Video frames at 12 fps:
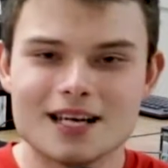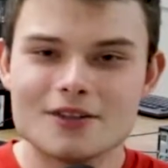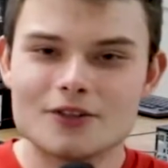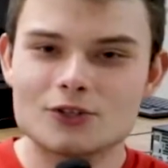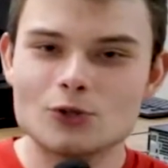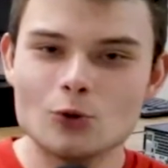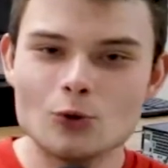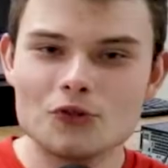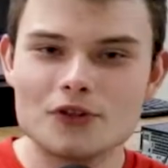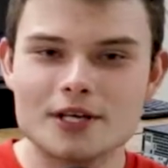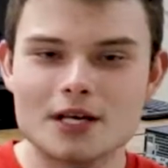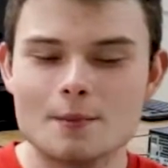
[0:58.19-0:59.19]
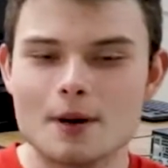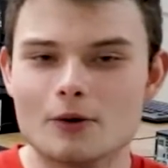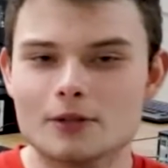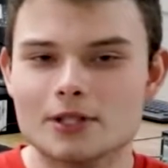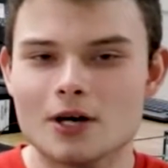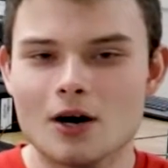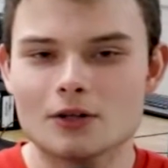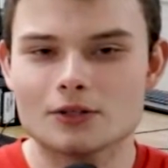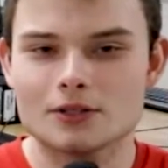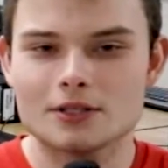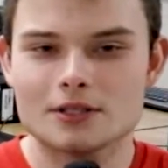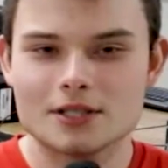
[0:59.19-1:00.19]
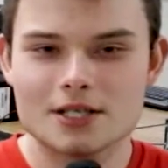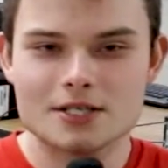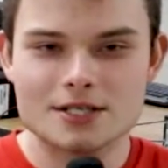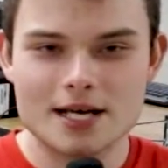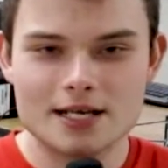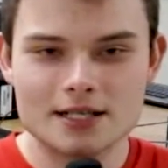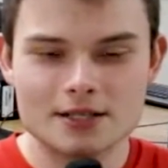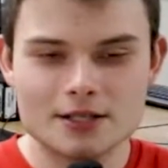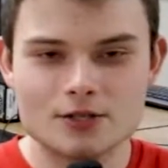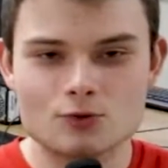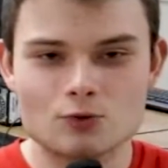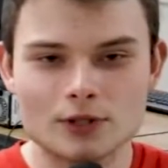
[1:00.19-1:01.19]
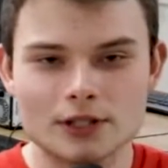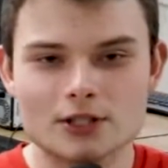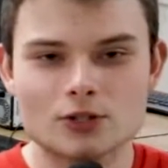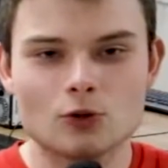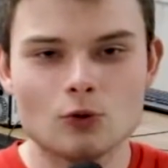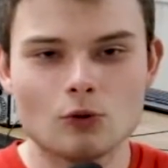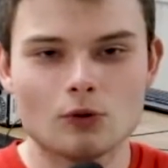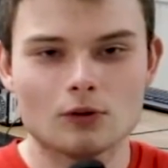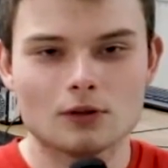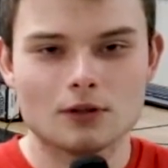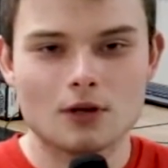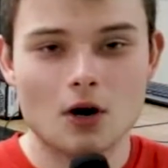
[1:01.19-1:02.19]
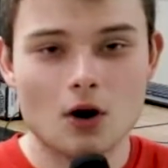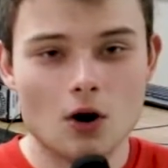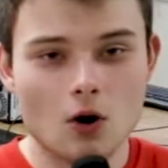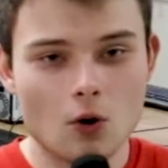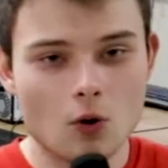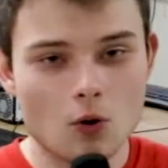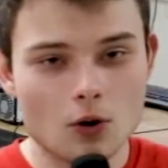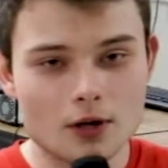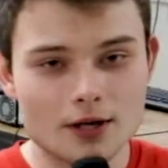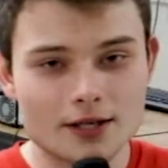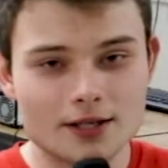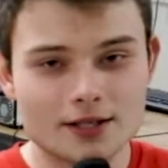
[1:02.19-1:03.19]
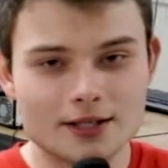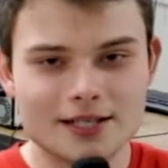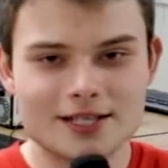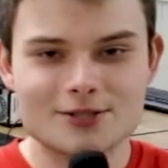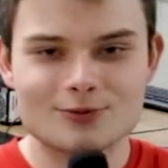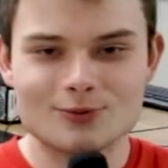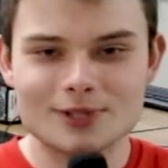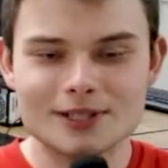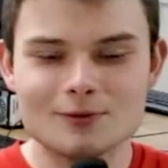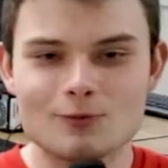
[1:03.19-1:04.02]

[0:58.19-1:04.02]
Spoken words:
The cool thing about color is that it is really cool, or it's really